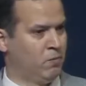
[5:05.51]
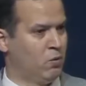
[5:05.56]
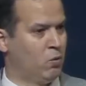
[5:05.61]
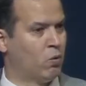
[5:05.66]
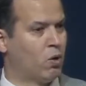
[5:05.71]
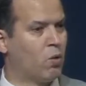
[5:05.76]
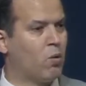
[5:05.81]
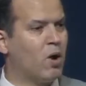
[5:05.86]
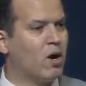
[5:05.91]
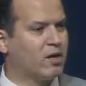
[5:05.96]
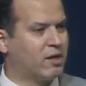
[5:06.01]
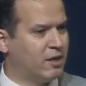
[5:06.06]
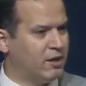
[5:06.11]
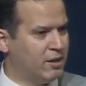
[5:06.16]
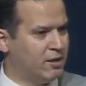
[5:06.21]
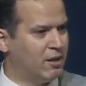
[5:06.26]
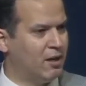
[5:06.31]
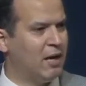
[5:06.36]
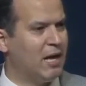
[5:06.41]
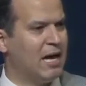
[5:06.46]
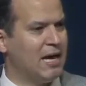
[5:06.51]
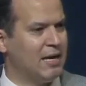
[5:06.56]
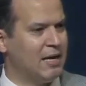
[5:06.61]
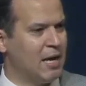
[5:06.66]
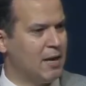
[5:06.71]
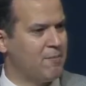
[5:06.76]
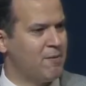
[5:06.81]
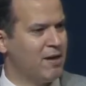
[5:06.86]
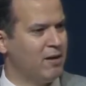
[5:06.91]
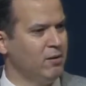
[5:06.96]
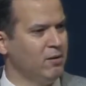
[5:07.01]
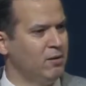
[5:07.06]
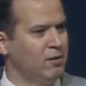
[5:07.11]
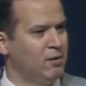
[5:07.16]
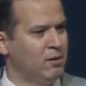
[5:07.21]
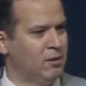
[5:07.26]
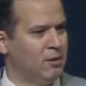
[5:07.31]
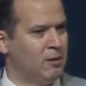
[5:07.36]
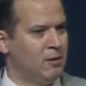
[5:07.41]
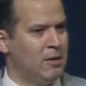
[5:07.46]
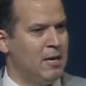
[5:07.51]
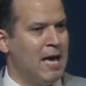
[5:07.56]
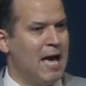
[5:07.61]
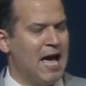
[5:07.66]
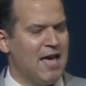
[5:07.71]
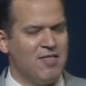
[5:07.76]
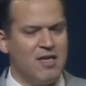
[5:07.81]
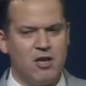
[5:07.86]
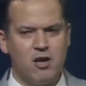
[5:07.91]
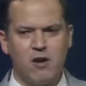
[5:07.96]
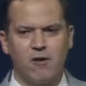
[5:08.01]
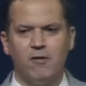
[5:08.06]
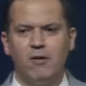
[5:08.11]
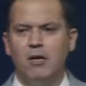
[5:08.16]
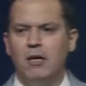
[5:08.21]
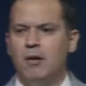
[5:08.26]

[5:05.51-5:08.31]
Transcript: We're walking in the light. Amen. And then you're,